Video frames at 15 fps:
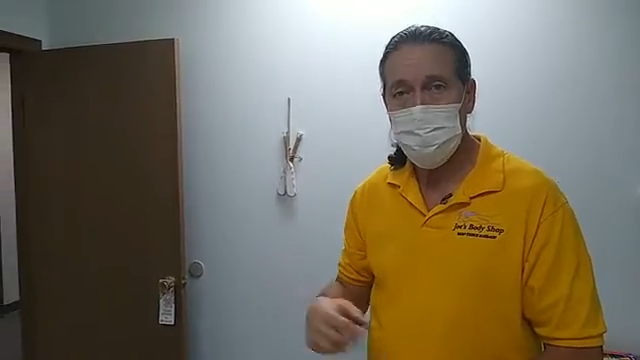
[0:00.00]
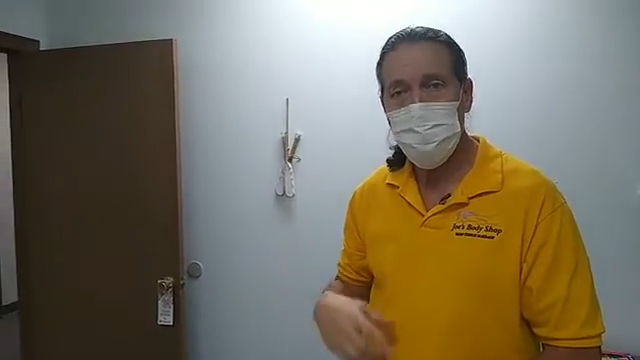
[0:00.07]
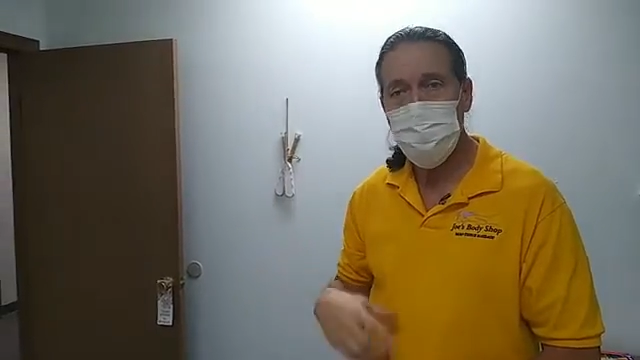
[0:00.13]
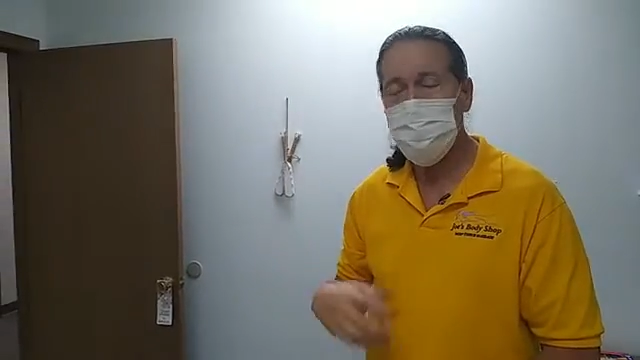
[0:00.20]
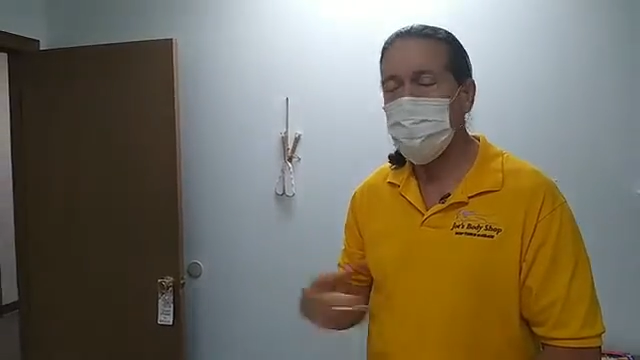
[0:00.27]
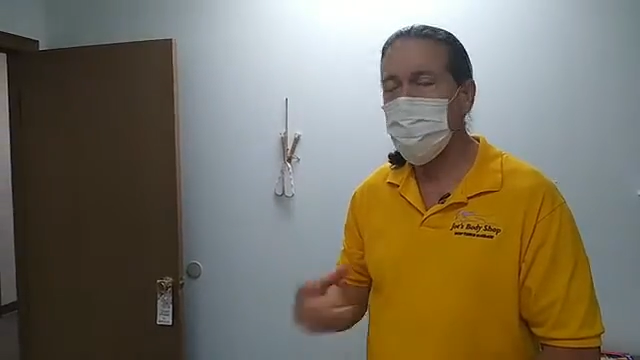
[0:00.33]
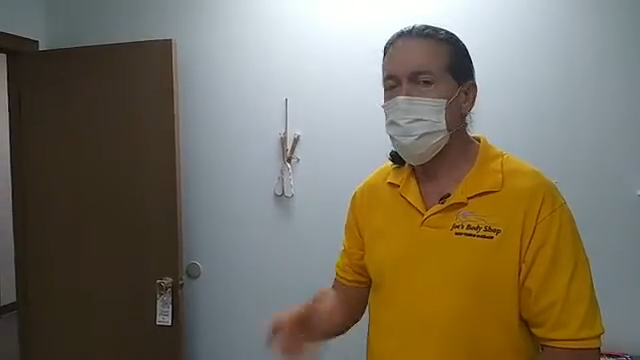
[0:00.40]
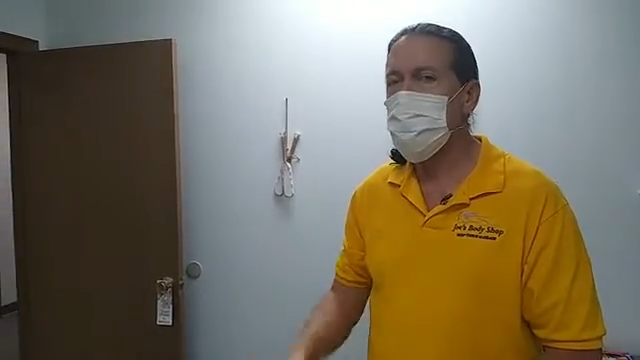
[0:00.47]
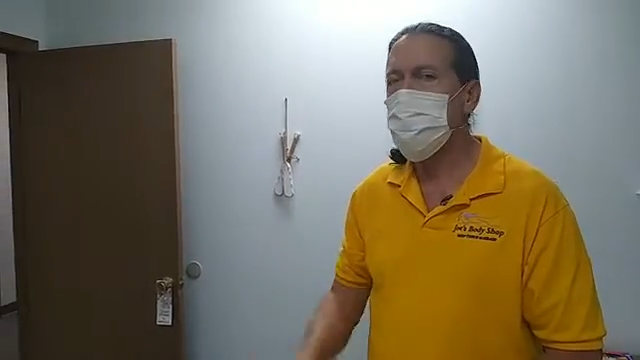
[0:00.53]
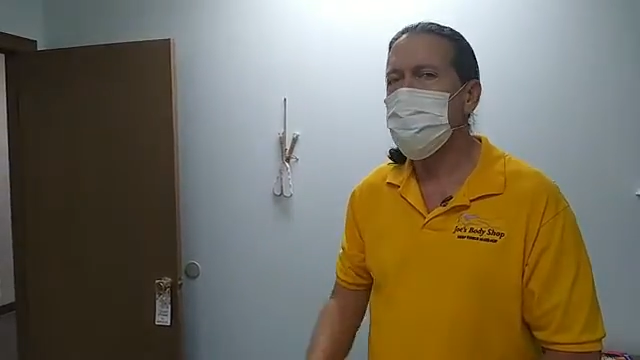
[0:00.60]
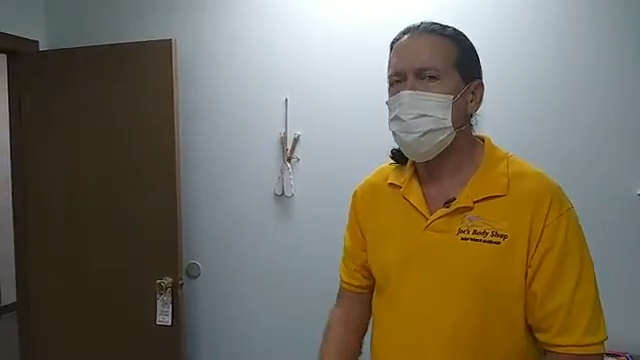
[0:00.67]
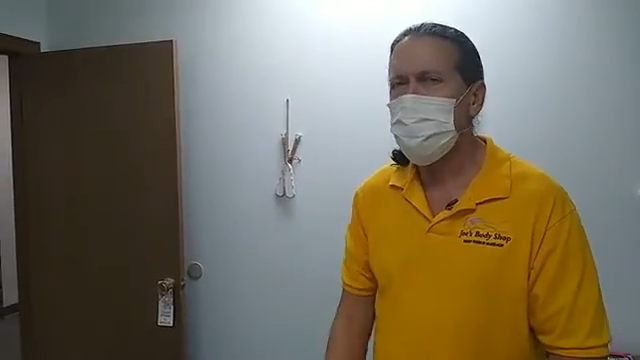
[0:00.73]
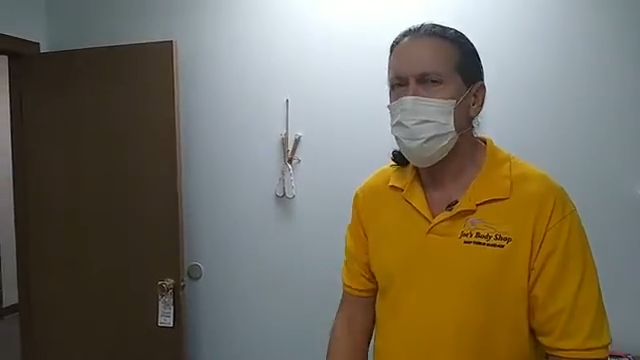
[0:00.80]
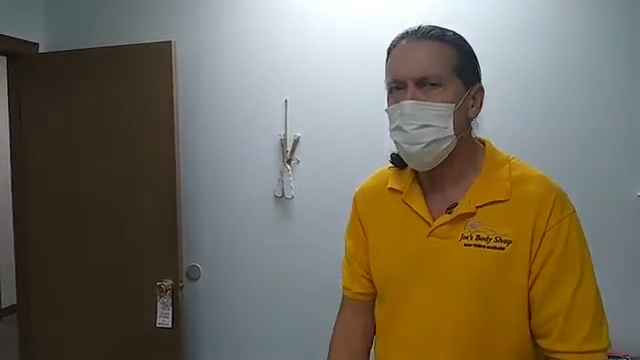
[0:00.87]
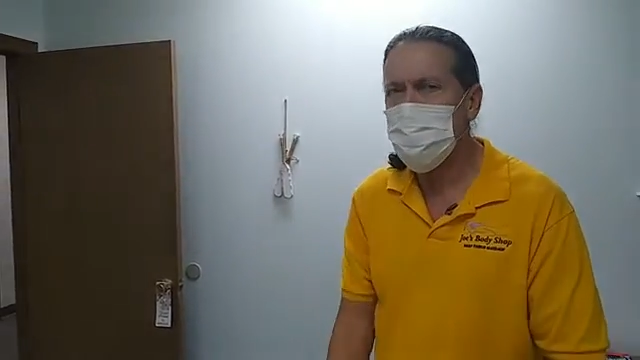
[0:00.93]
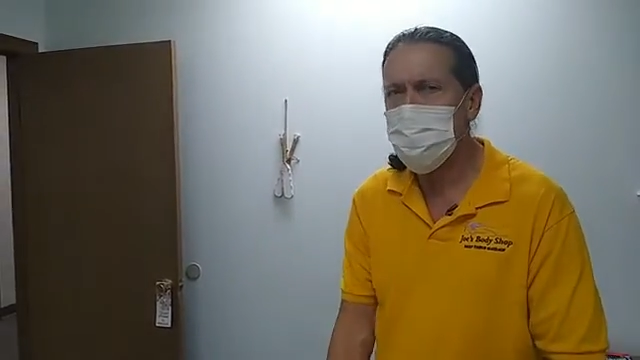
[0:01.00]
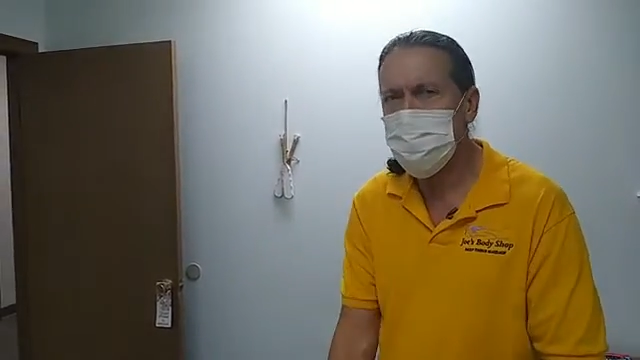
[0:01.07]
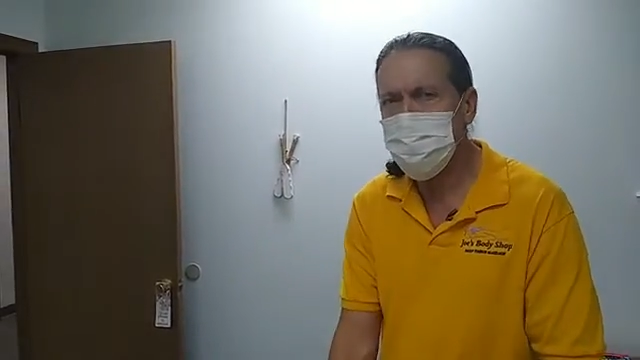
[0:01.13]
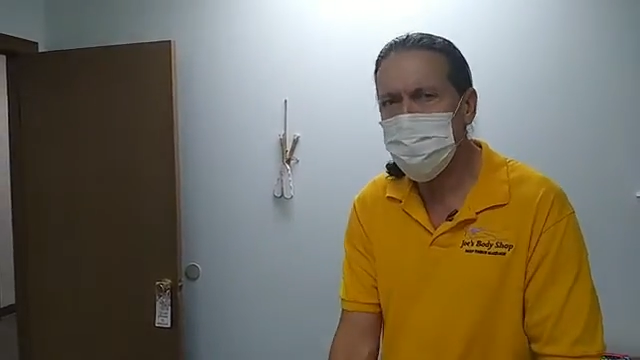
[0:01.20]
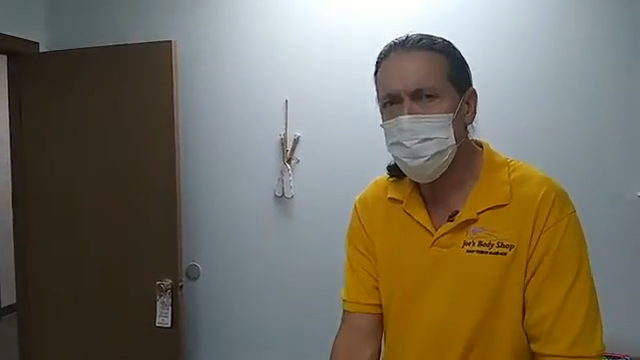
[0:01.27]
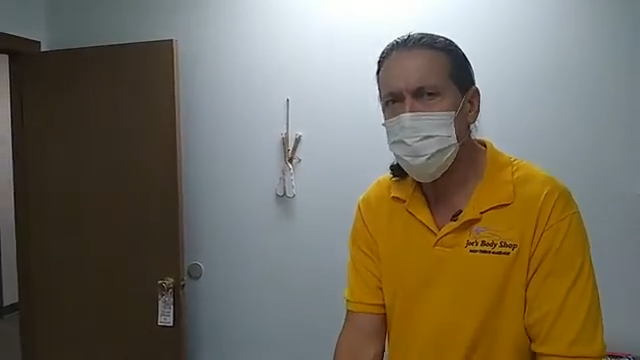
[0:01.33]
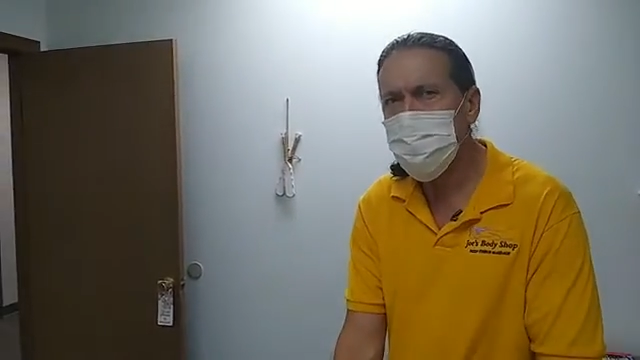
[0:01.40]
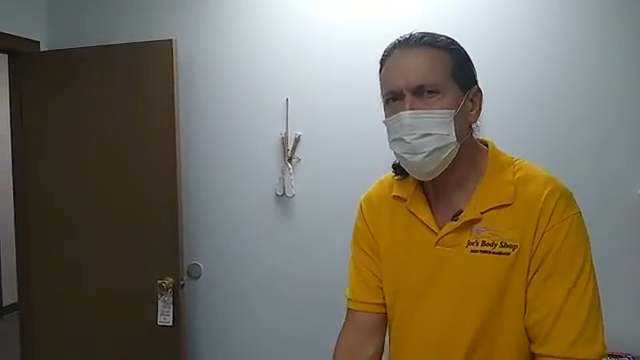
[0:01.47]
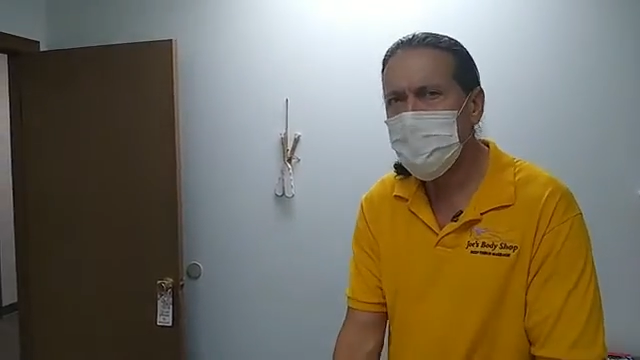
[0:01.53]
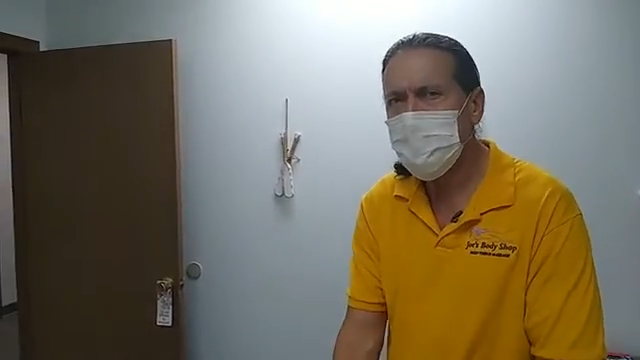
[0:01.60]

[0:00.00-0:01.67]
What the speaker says: And now we start getting all of these little